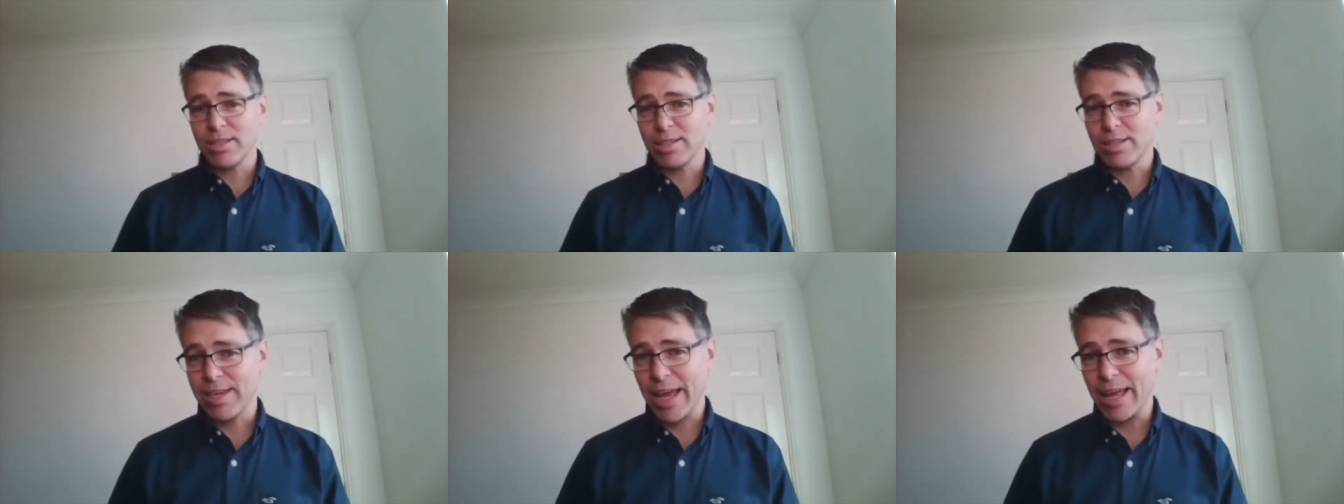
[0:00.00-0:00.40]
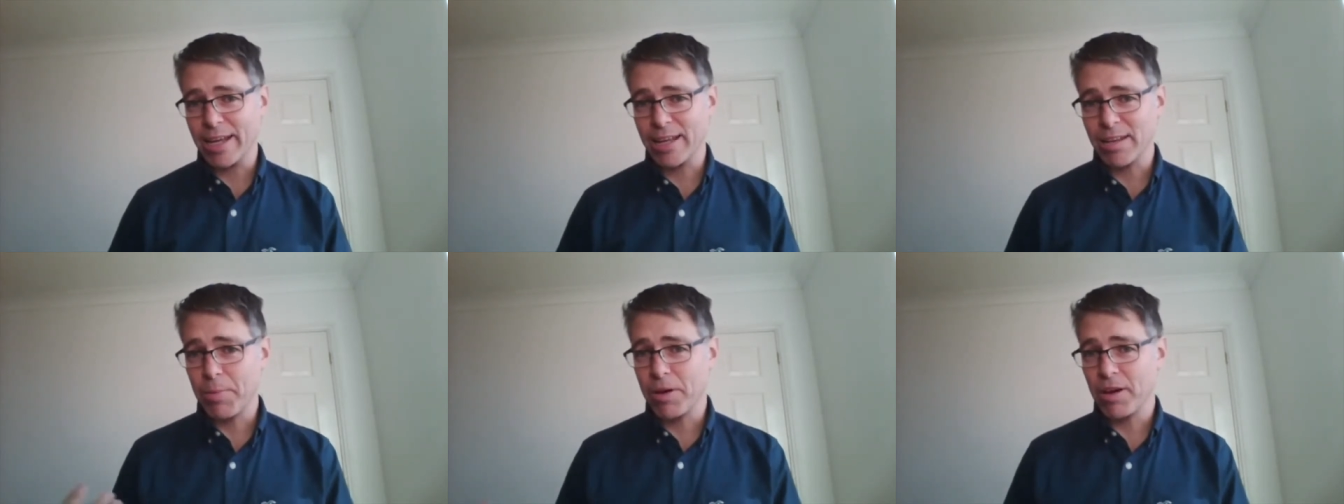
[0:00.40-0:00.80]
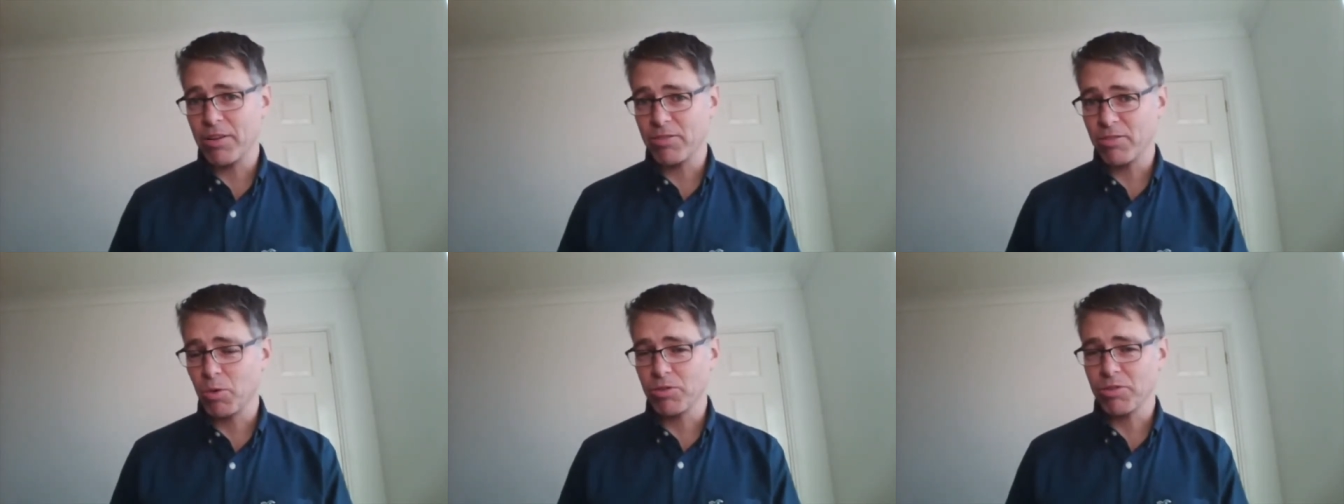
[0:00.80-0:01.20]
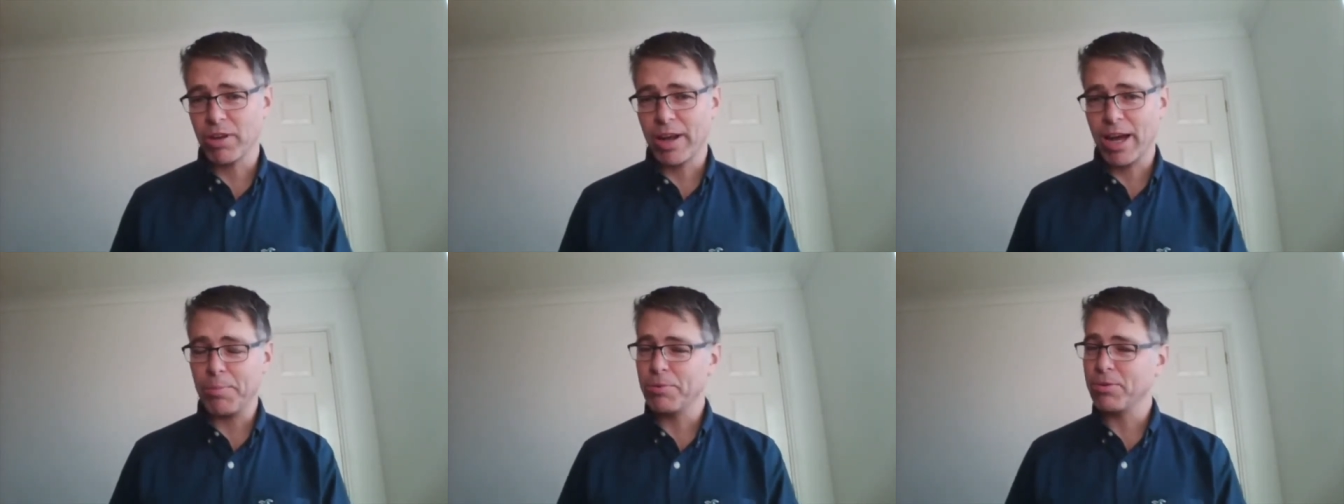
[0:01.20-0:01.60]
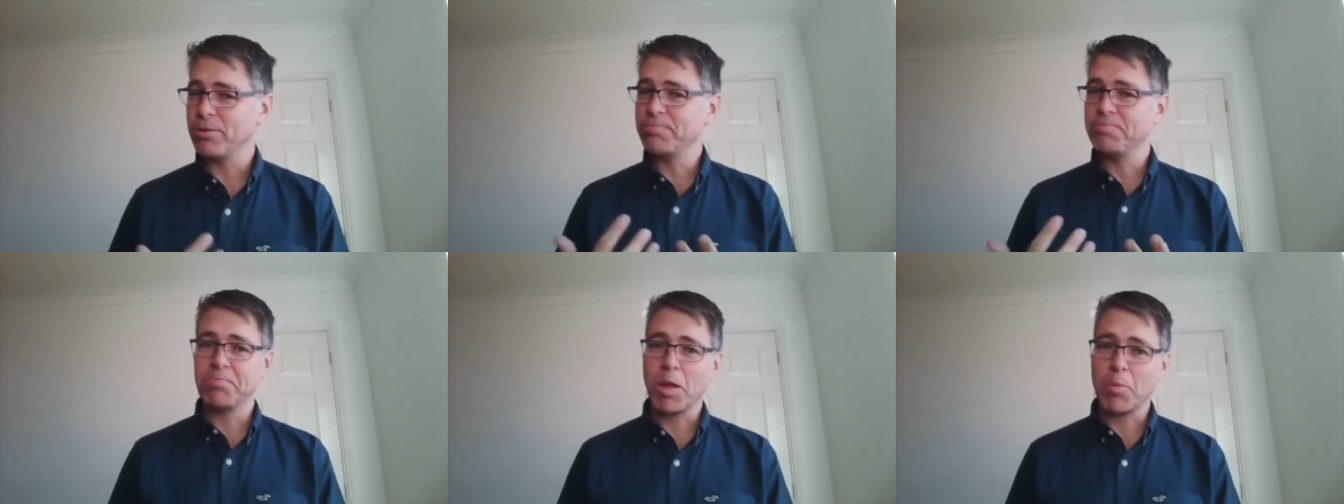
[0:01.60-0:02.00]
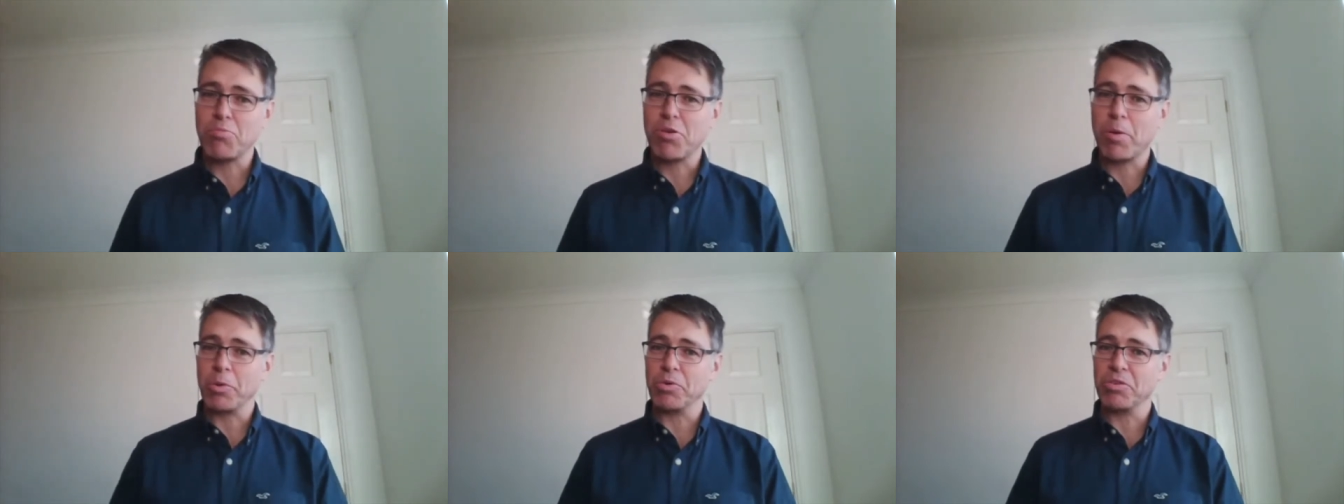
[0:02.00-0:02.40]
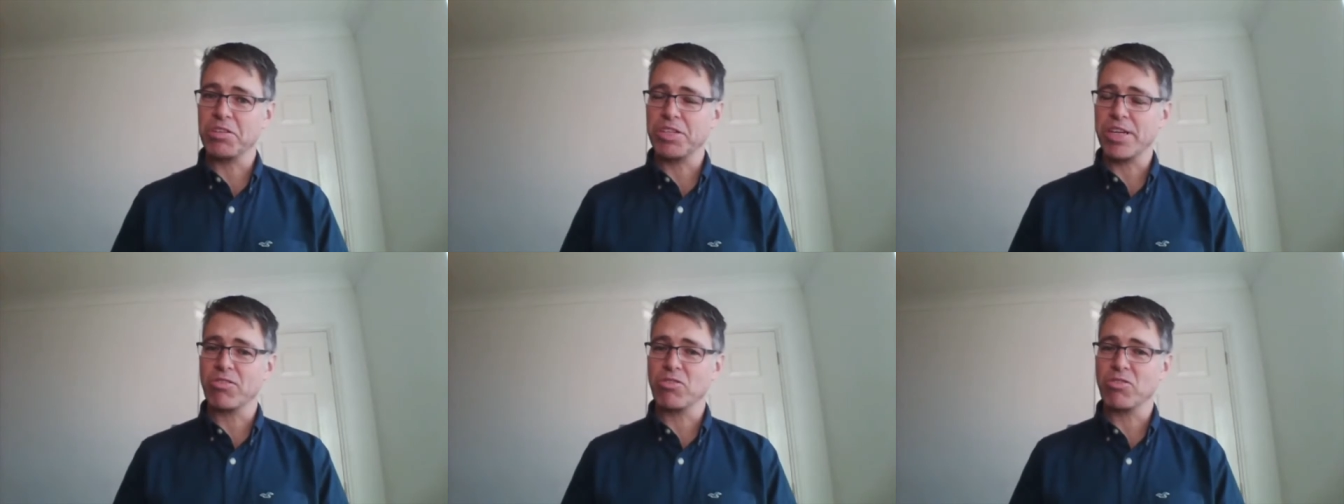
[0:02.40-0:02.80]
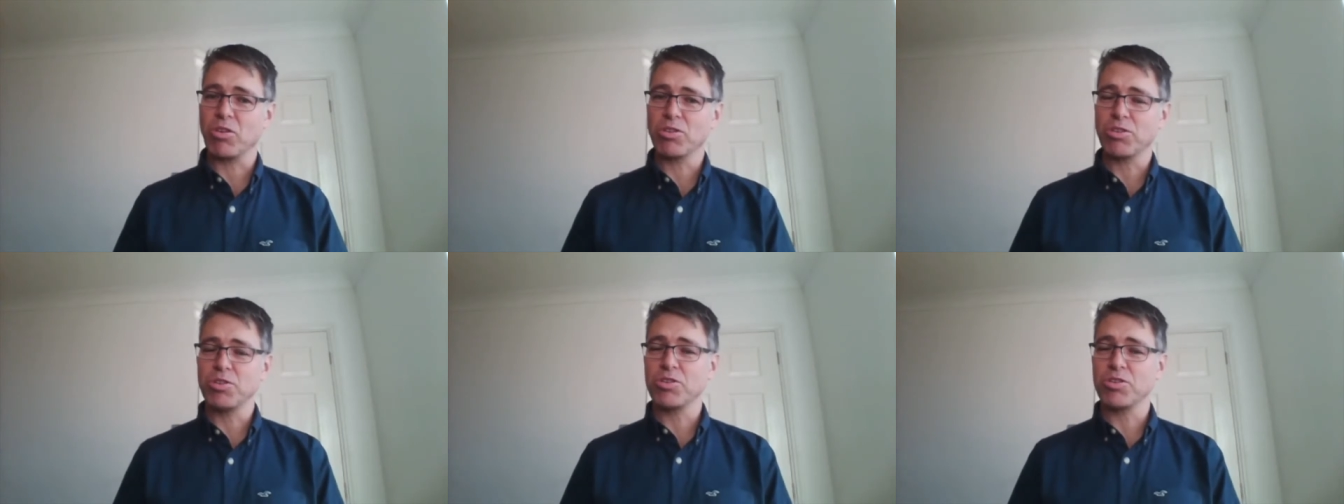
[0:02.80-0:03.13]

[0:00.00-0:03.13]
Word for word: Telling the person what's going to happen, probably would suggest not to.